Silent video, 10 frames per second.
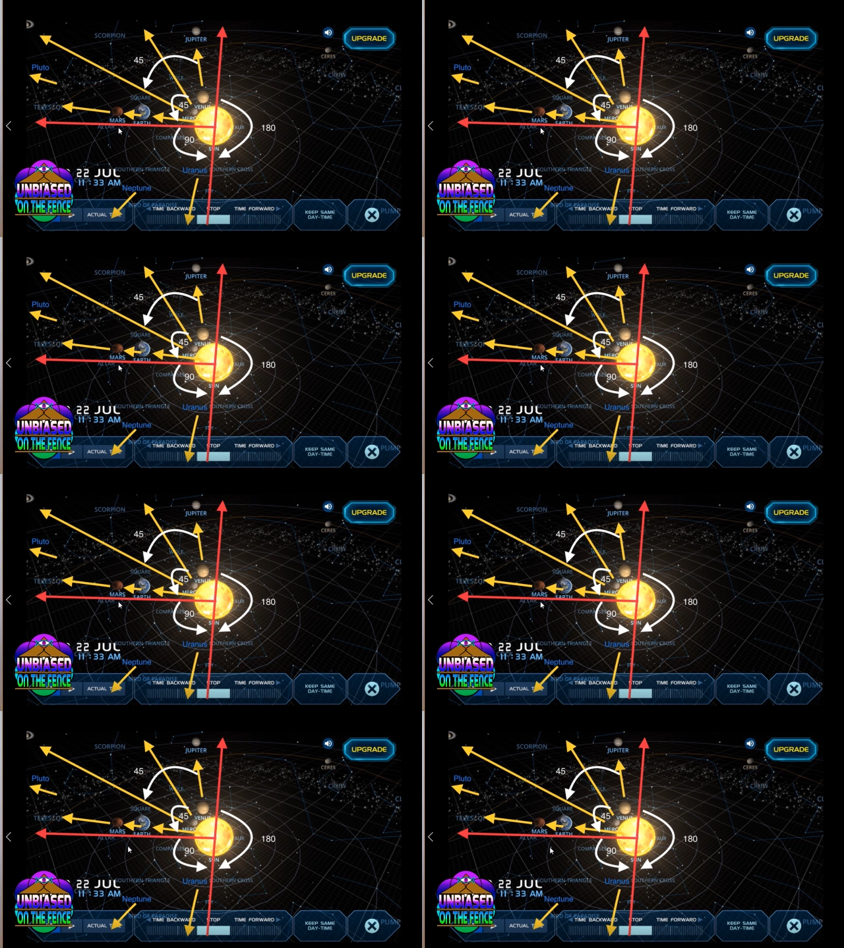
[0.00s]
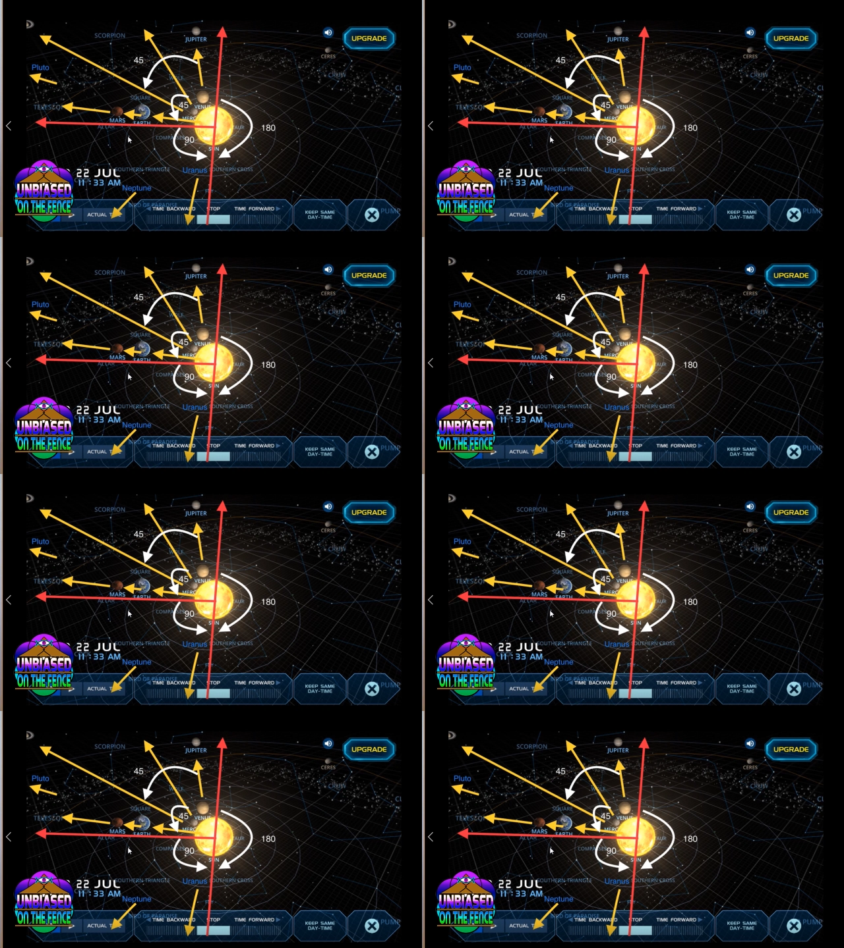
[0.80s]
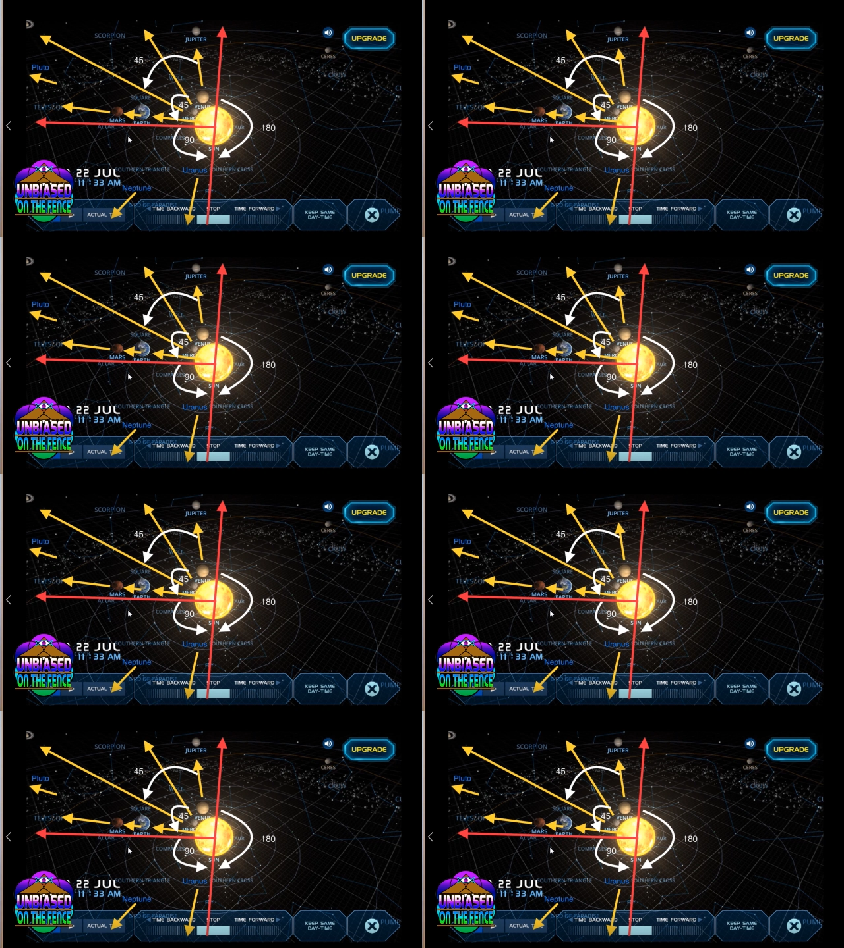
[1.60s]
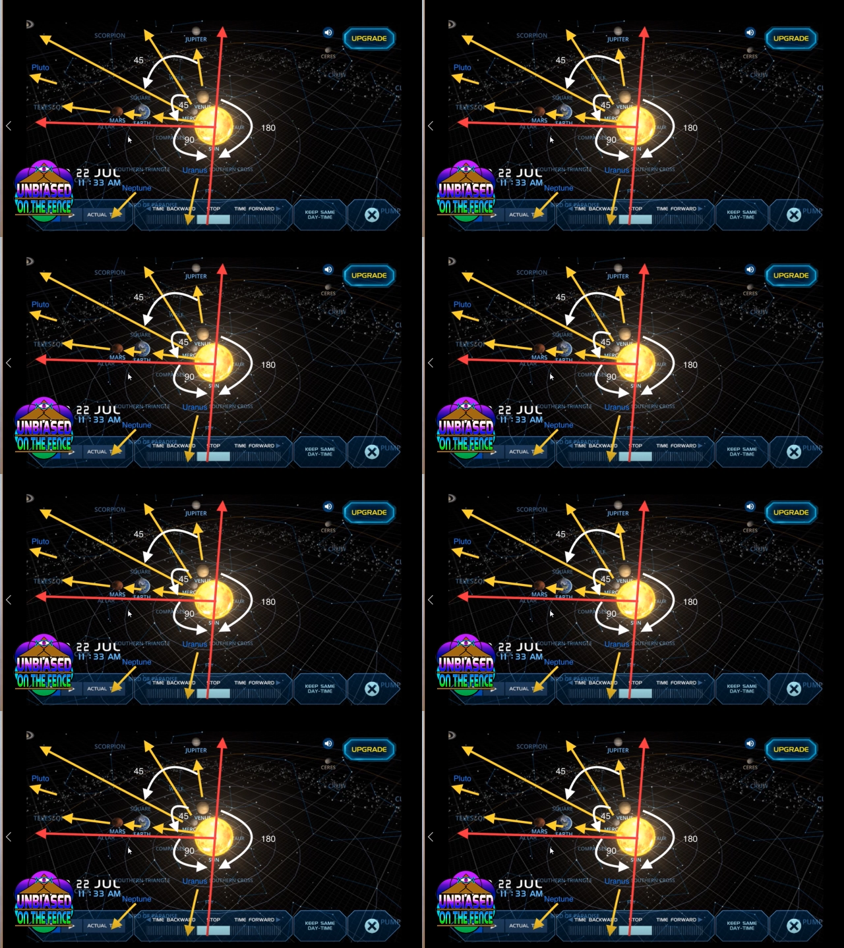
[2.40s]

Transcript: No face is visible, so there are no lips to read.